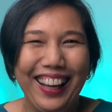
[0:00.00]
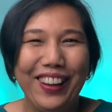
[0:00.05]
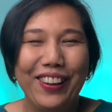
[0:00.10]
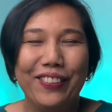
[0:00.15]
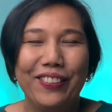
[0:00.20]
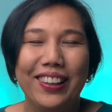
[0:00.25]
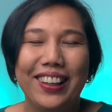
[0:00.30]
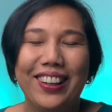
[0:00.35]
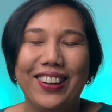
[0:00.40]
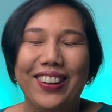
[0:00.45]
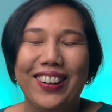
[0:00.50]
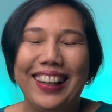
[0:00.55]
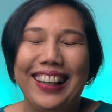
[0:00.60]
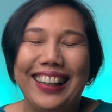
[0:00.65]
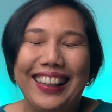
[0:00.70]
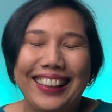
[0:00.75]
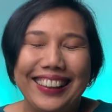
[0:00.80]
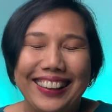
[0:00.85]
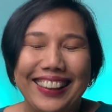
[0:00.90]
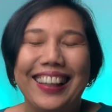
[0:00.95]
We call
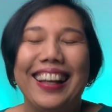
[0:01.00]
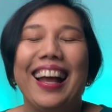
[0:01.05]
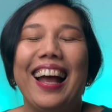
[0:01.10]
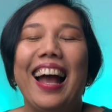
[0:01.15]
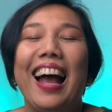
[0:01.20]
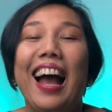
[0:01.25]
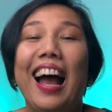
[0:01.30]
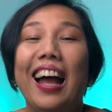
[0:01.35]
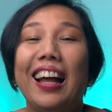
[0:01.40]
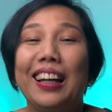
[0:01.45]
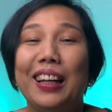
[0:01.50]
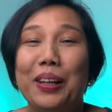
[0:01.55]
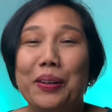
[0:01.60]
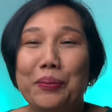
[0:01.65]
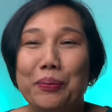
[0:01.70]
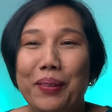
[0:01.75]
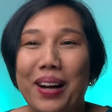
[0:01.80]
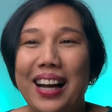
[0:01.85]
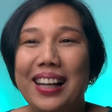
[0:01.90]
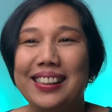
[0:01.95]
it
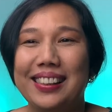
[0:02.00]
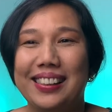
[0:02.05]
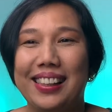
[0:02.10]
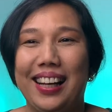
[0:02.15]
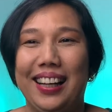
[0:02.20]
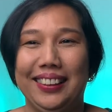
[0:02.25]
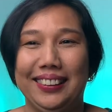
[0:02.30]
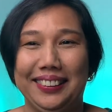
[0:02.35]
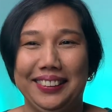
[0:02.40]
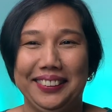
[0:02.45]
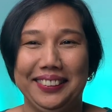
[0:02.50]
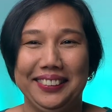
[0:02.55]
alimasag.